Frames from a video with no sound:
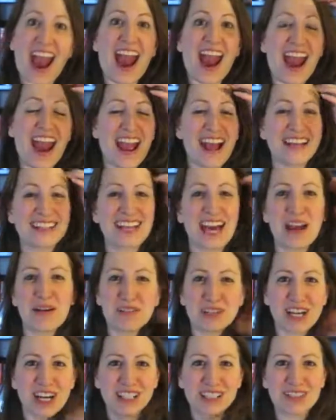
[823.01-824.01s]
and I
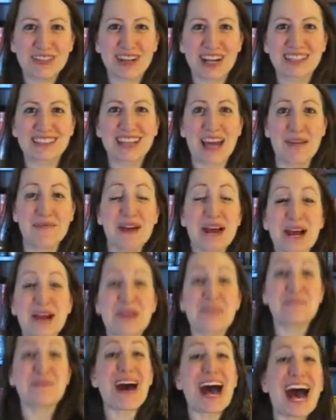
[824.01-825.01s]
will talk to you next time.
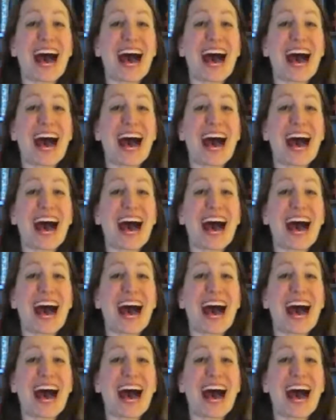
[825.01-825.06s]
Bye!